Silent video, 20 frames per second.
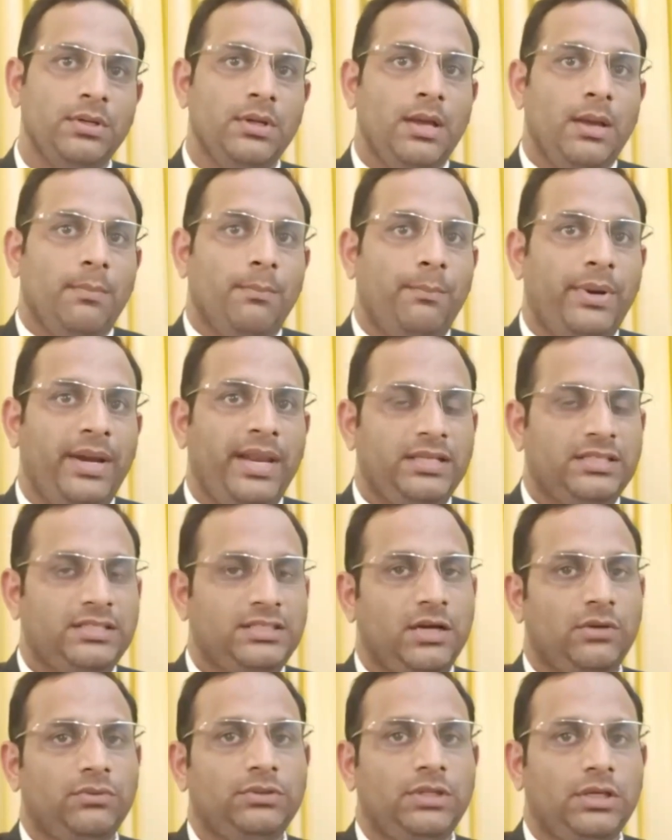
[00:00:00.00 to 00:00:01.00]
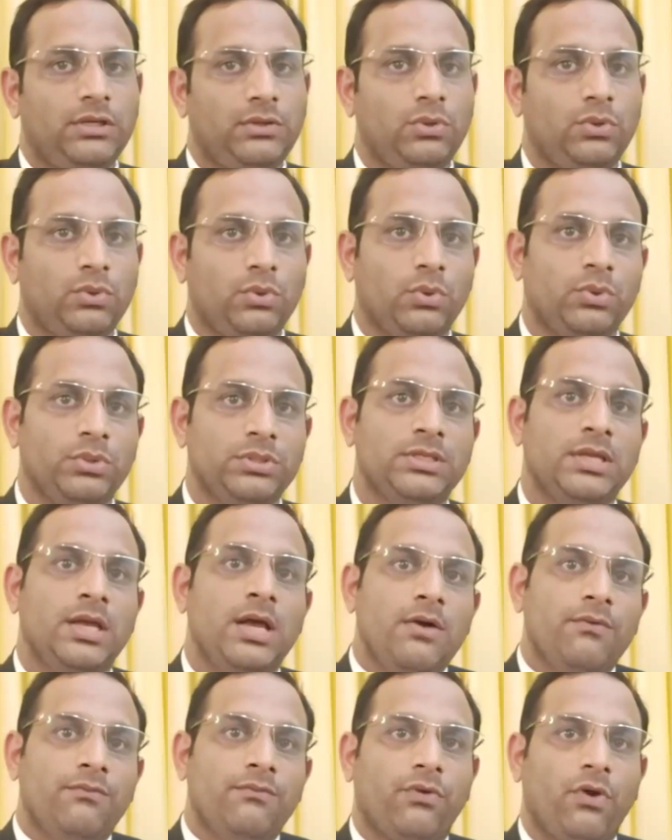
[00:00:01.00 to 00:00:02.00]
breaks down the glucose
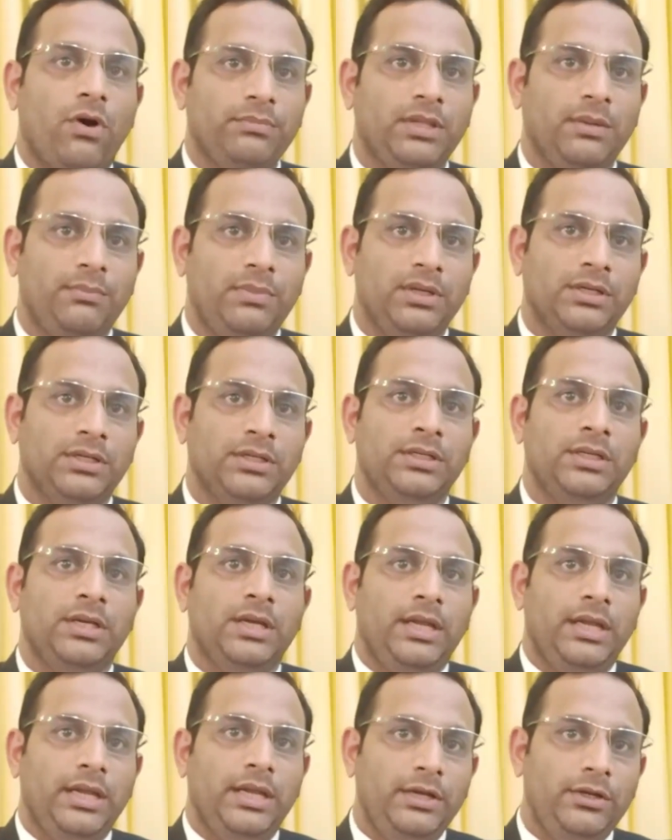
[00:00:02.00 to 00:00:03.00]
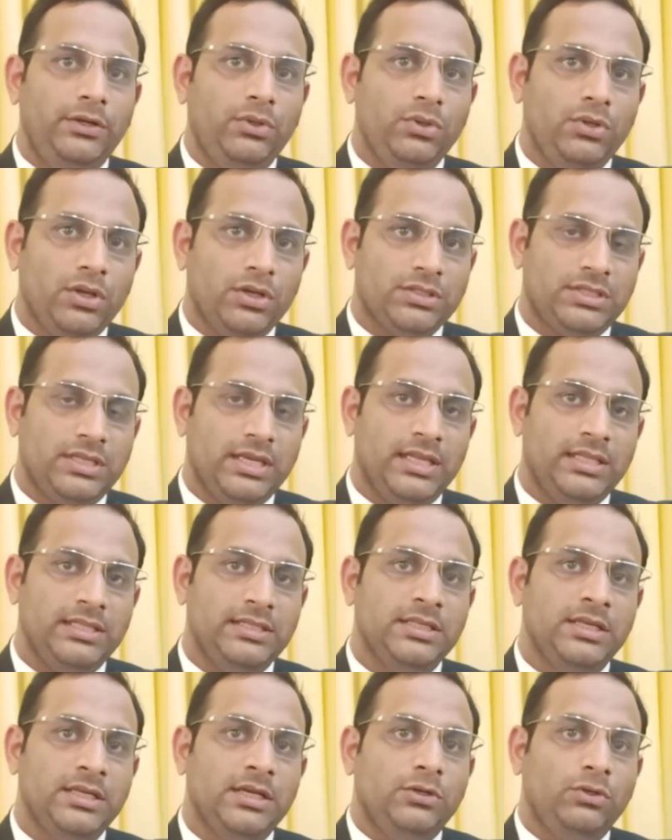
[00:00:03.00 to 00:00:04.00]
from the blood into your cells
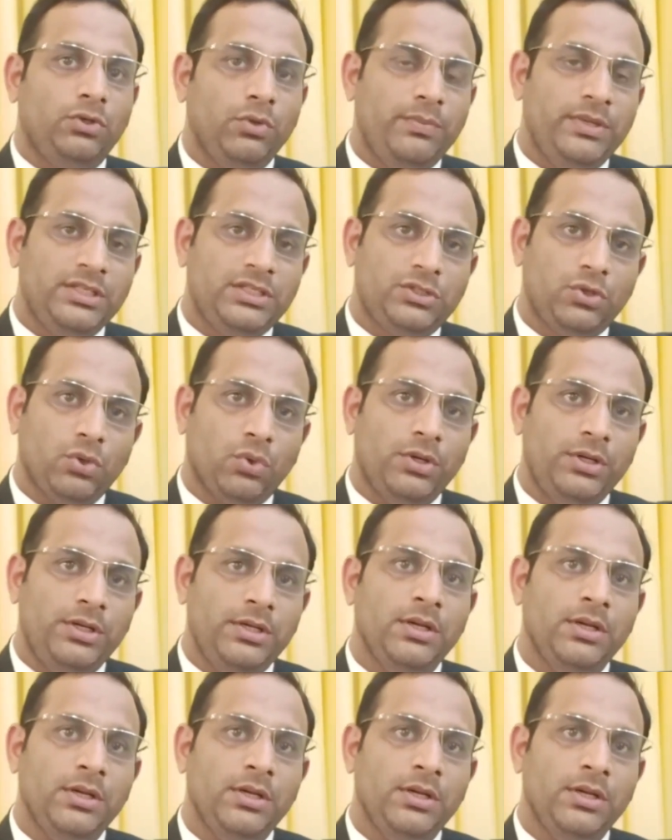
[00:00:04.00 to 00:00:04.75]
to be stored